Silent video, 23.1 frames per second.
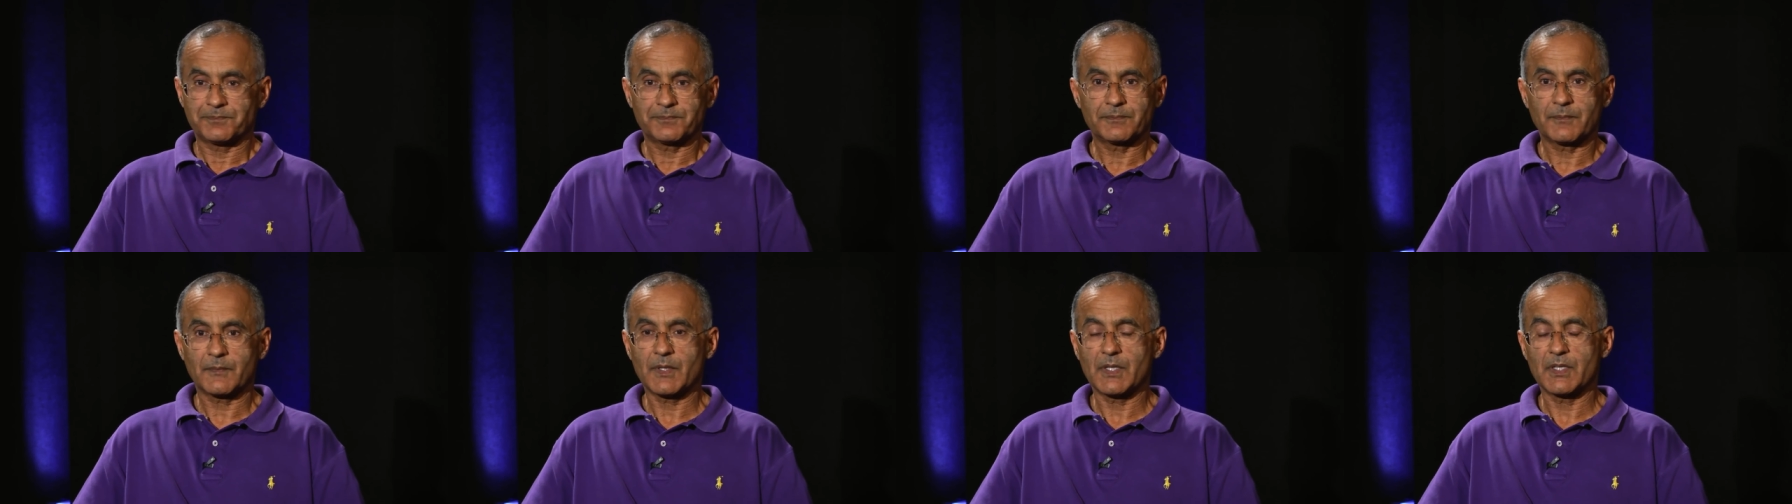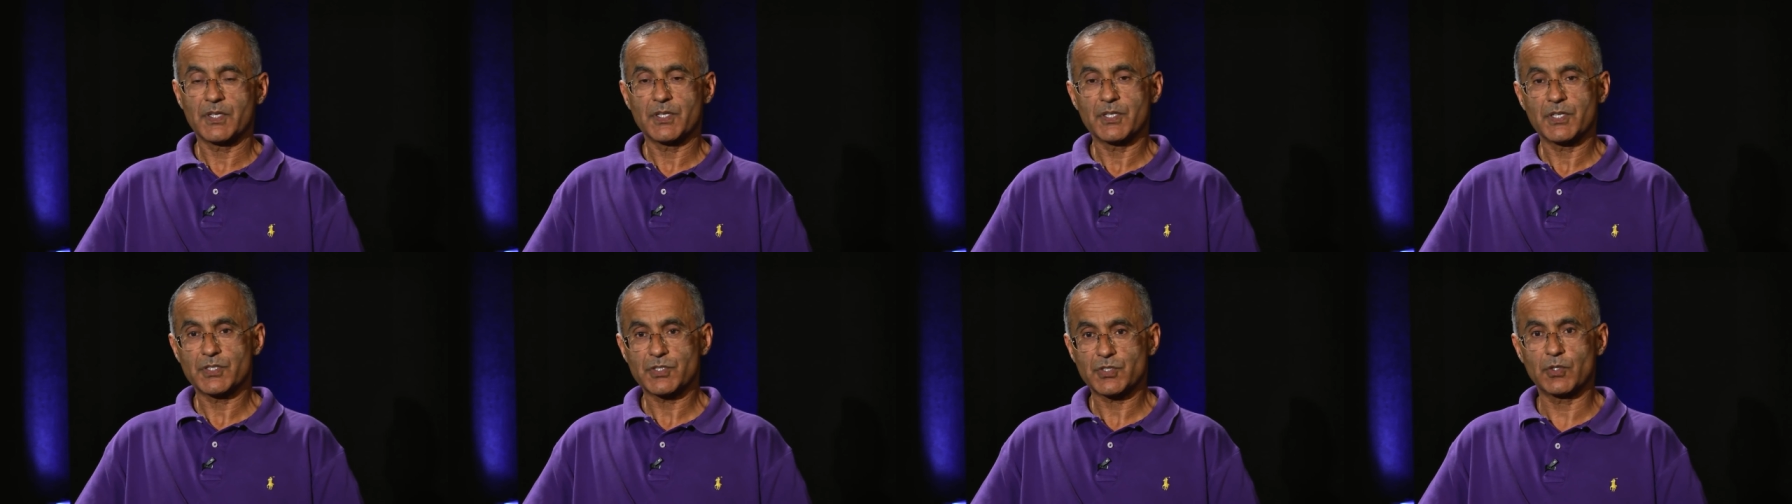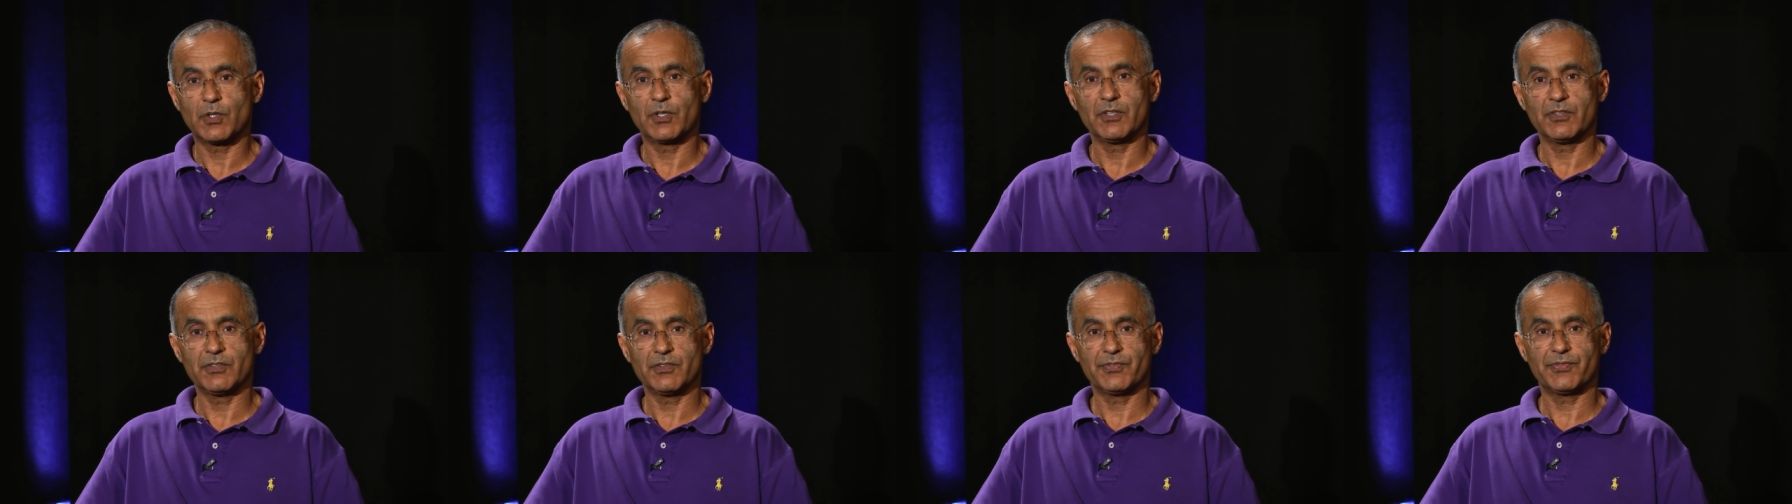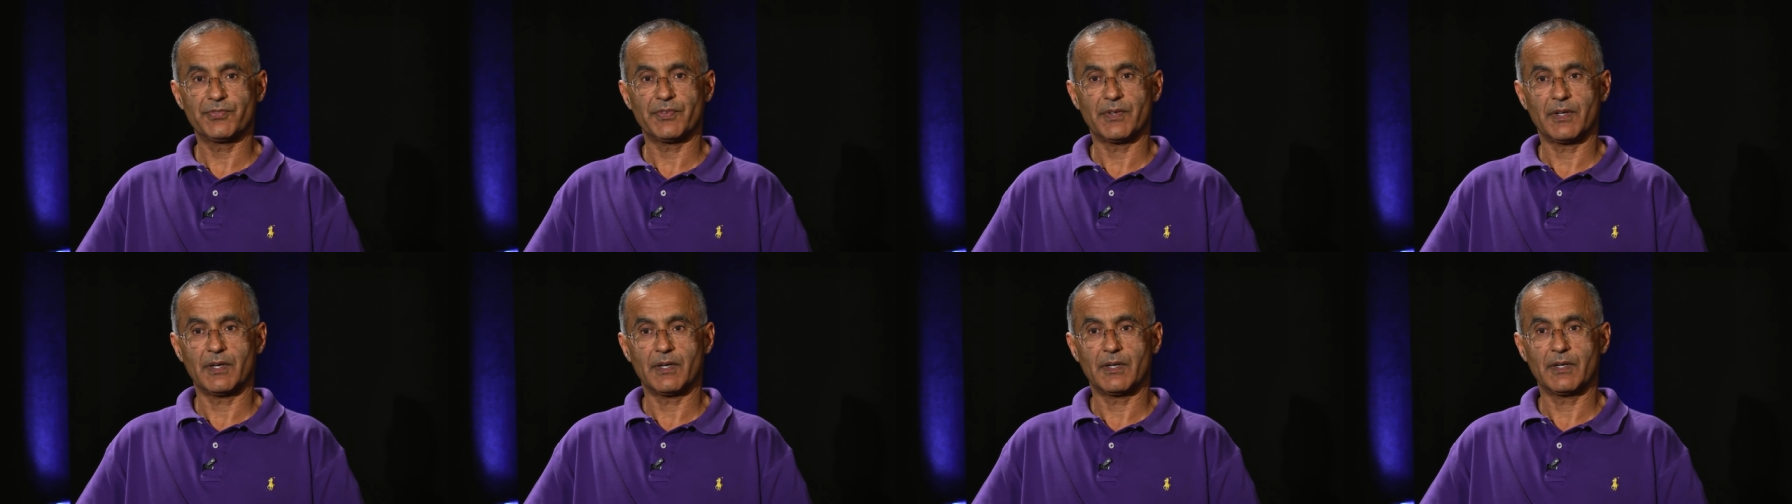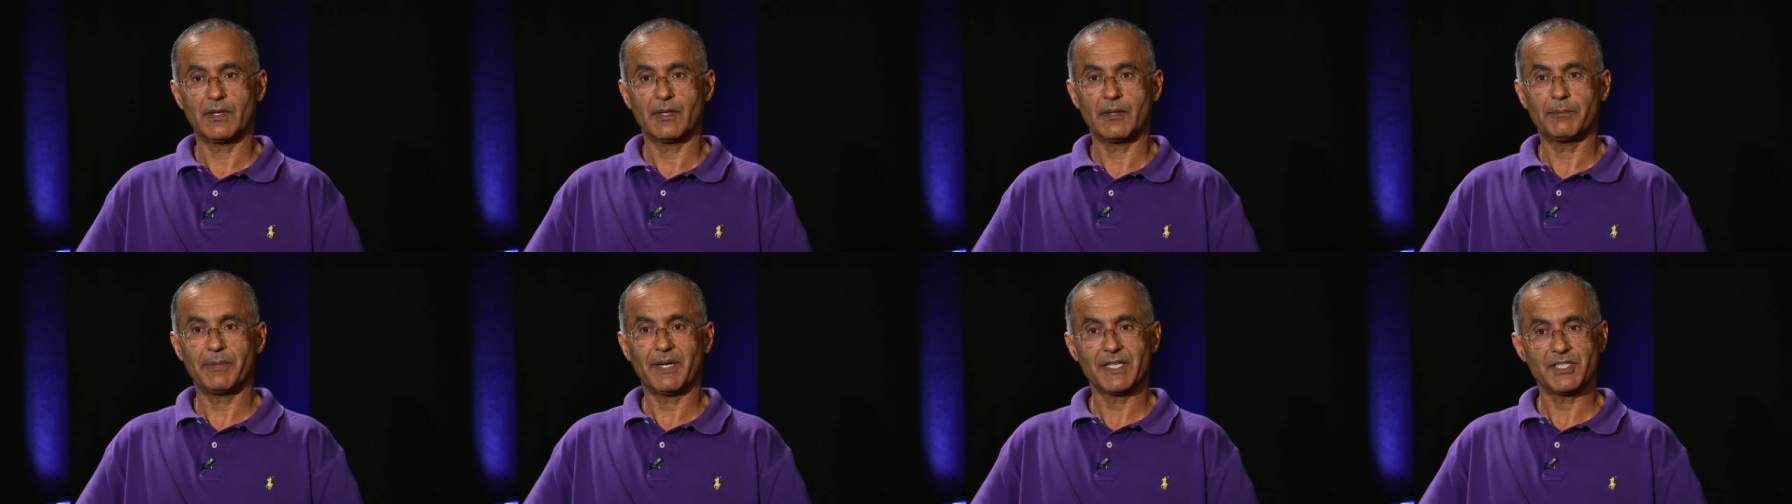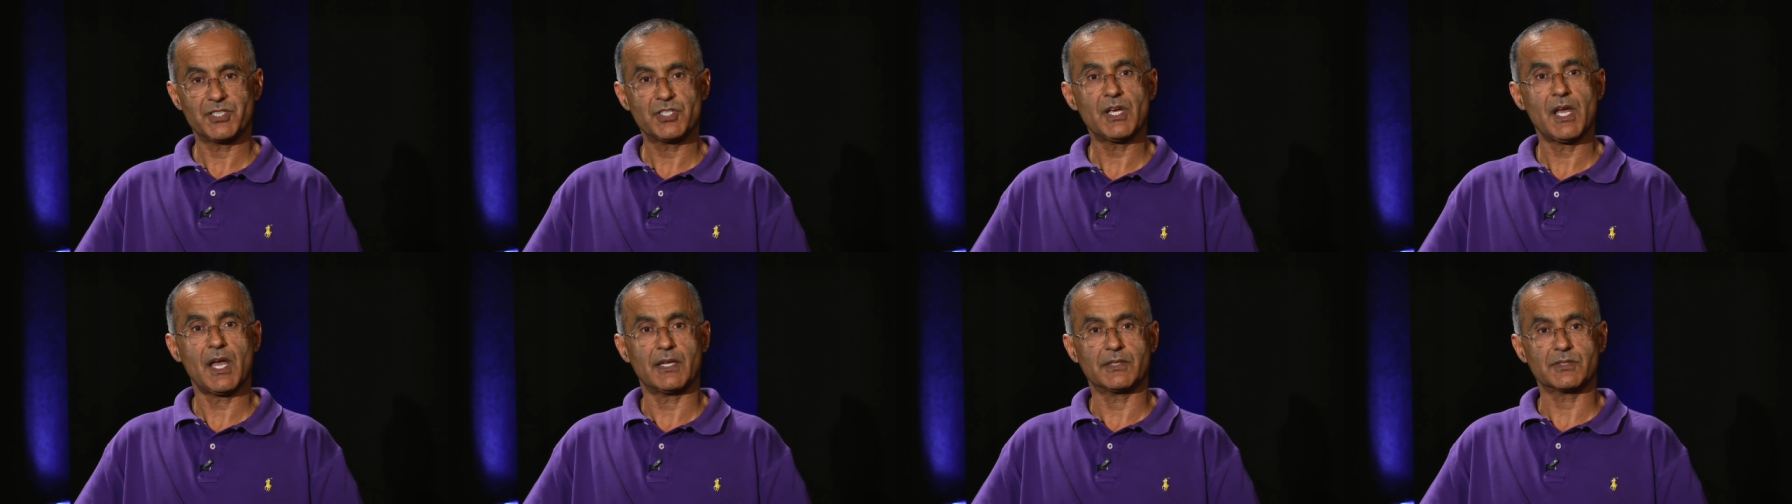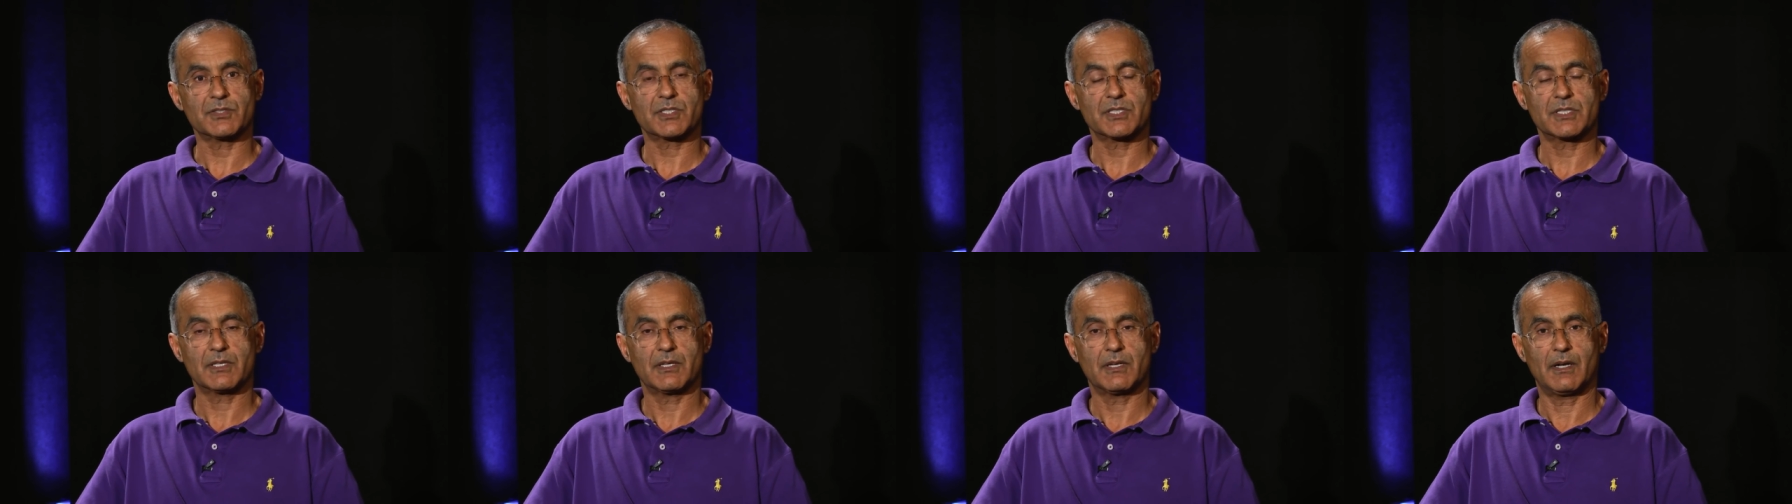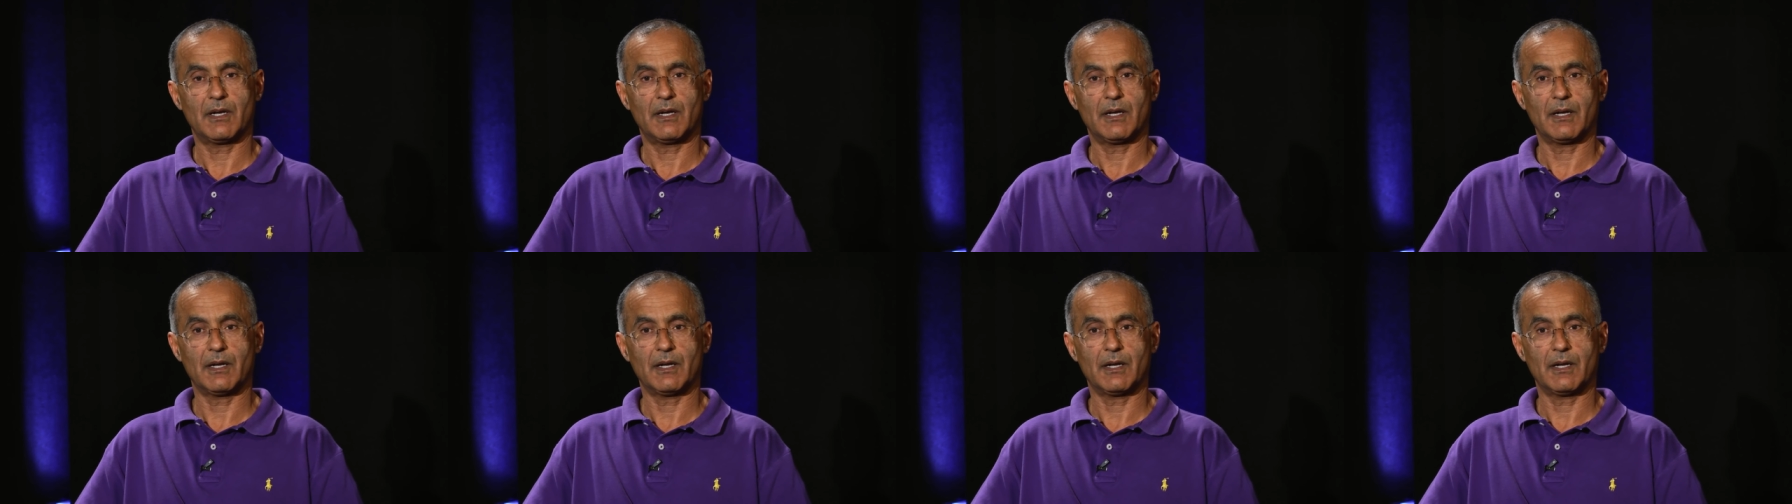sort of uh, by chance.